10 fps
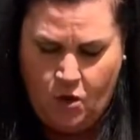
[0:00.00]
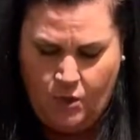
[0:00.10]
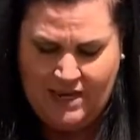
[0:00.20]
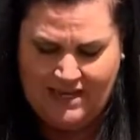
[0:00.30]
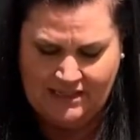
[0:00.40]

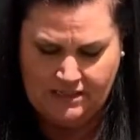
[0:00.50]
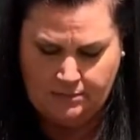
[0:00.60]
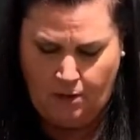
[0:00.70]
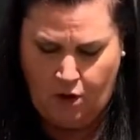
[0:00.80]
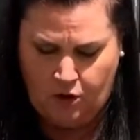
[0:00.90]
When it gets
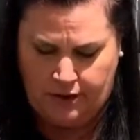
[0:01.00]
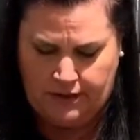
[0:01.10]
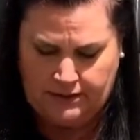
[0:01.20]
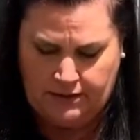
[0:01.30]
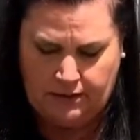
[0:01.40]
smaller, it
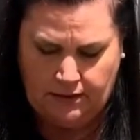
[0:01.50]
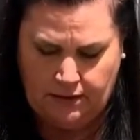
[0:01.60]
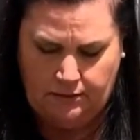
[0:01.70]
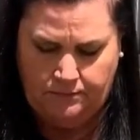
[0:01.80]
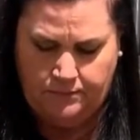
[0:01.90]
gets a
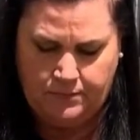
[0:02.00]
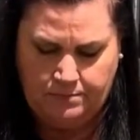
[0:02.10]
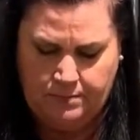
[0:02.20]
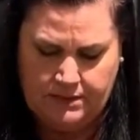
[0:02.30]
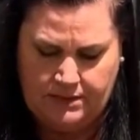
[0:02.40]
little
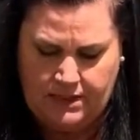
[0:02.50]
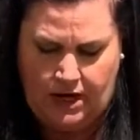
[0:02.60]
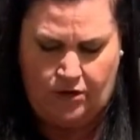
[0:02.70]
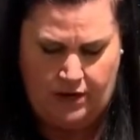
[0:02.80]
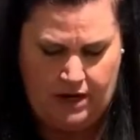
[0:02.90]
bit
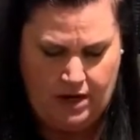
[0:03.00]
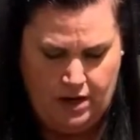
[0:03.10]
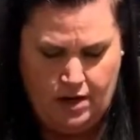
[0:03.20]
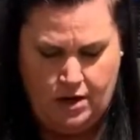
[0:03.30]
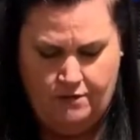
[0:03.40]
scary
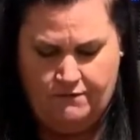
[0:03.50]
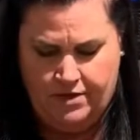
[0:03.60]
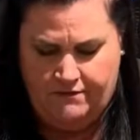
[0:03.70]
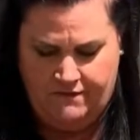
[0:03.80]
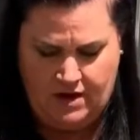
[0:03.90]
for the
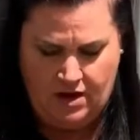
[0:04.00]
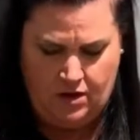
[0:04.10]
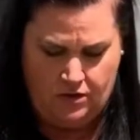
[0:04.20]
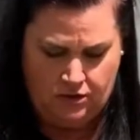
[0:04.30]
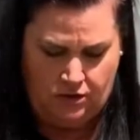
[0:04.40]

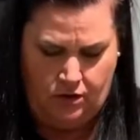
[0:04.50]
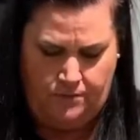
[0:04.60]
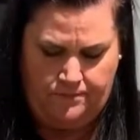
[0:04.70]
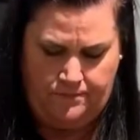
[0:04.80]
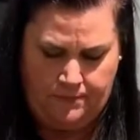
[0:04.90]
fingers,
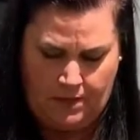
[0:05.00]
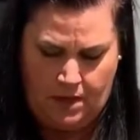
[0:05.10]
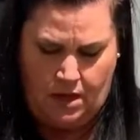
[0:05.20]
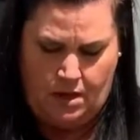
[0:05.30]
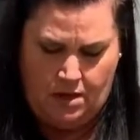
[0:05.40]
so
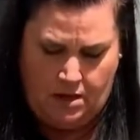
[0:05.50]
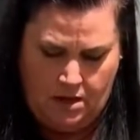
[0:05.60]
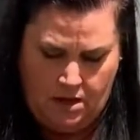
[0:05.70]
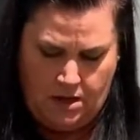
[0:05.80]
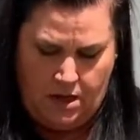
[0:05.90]

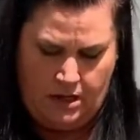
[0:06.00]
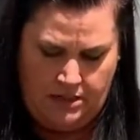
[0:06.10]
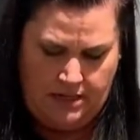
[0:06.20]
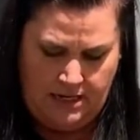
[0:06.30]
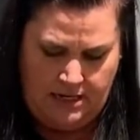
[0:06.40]
kind of
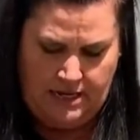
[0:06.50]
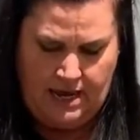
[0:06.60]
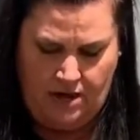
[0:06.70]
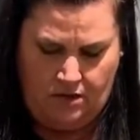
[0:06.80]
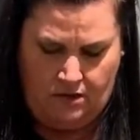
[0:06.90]
take it
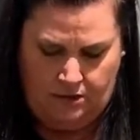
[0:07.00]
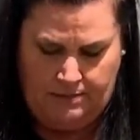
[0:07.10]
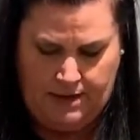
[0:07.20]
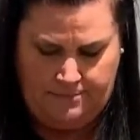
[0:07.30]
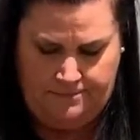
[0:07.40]
down a little
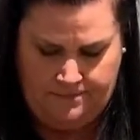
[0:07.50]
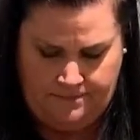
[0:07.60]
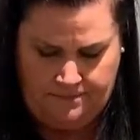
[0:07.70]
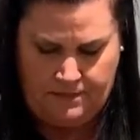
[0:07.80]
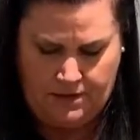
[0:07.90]
bit.
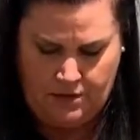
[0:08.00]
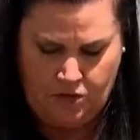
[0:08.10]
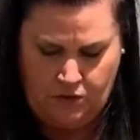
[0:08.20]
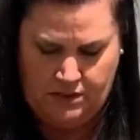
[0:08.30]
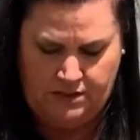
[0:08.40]
Do
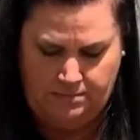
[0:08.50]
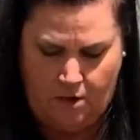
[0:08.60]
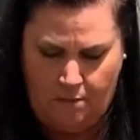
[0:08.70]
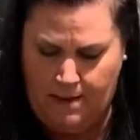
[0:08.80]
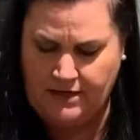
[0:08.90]
it in
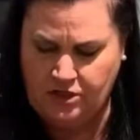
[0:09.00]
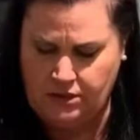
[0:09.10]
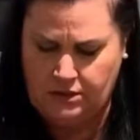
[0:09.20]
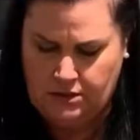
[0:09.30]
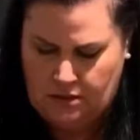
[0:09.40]
small
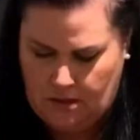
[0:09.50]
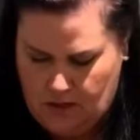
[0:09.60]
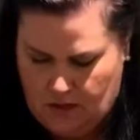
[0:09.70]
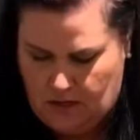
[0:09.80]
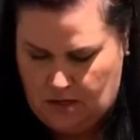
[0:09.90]
batches,
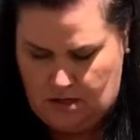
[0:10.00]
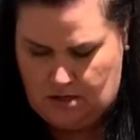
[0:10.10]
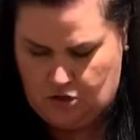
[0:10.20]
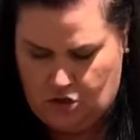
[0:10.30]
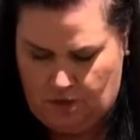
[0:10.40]

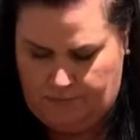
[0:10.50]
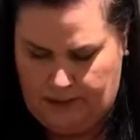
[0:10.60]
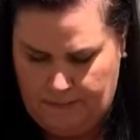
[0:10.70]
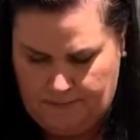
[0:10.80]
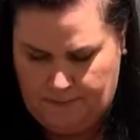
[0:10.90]
chop it up,